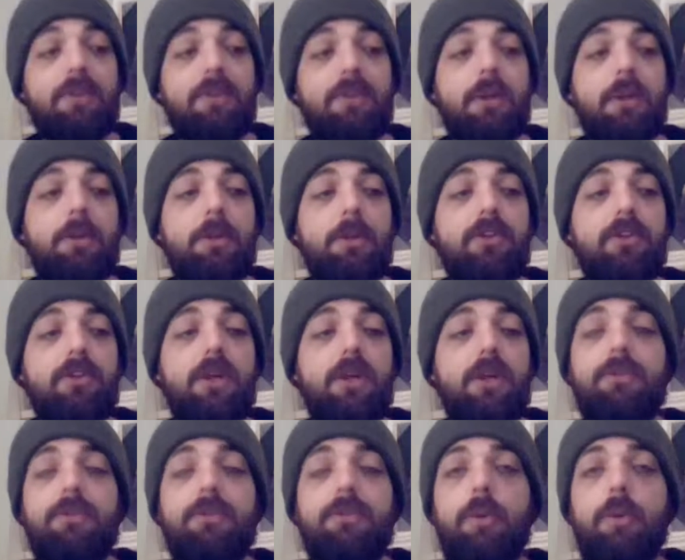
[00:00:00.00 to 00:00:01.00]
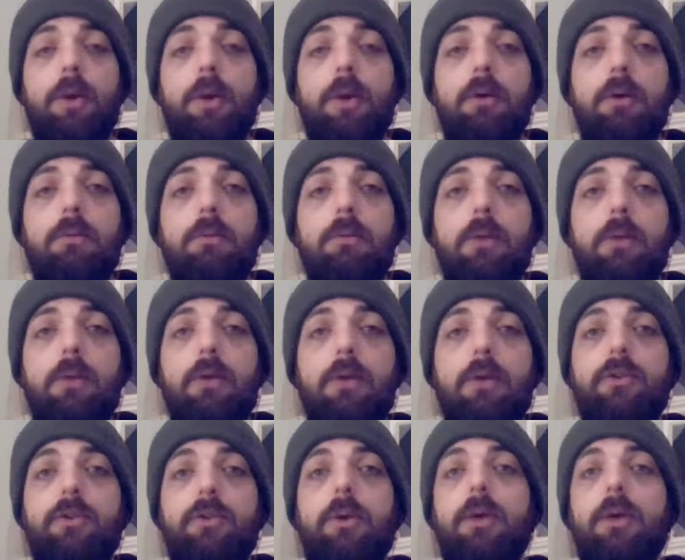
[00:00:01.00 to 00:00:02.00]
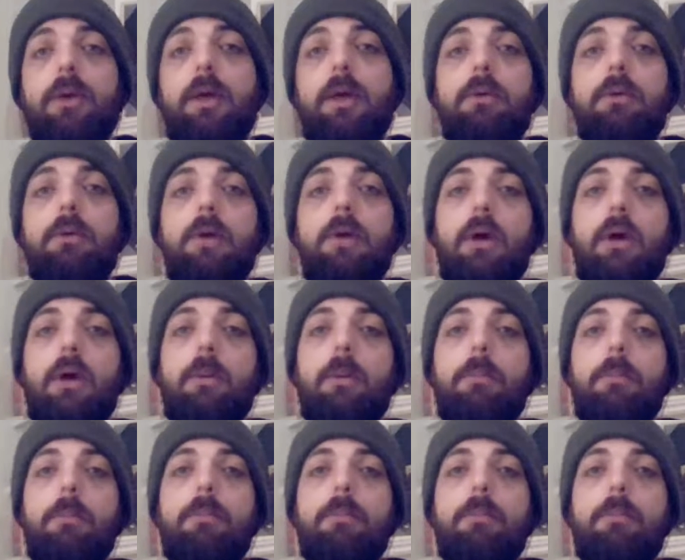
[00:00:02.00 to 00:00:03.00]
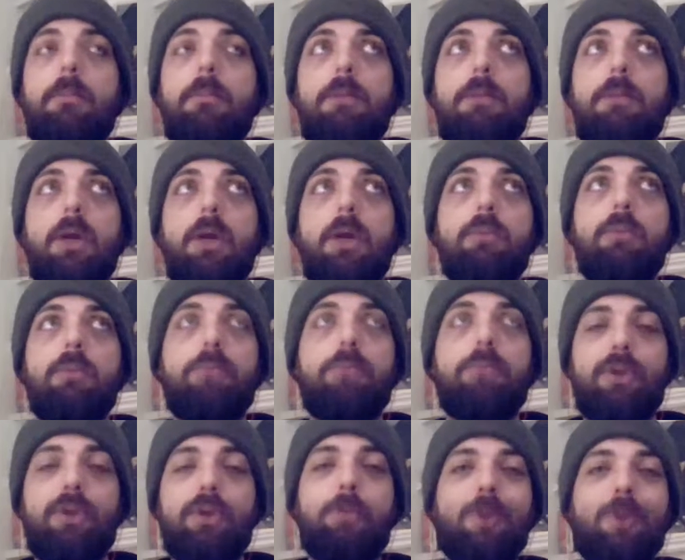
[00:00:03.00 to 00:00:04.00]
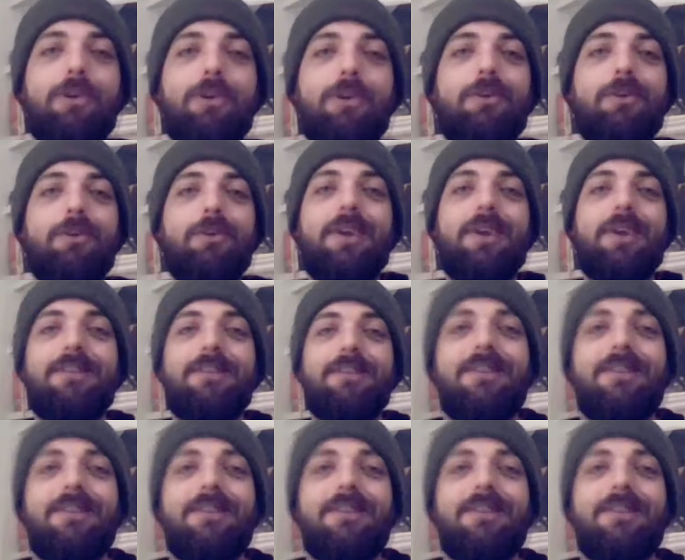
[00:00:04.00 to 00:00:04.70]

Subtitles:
it. I'm excited for where Ronda's going now. Pretty sports entertained.